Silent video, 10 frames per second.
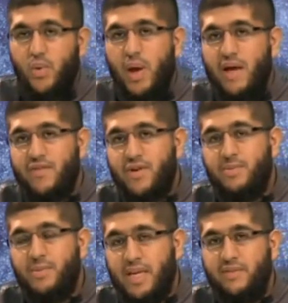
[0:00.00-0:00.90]
whoever
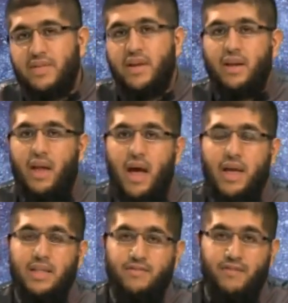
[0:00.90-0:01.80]
believes in Allah
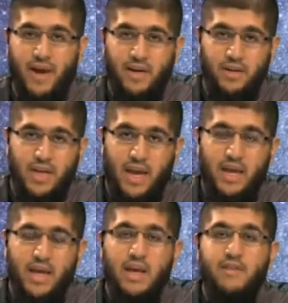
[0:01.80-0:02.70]
and the final day,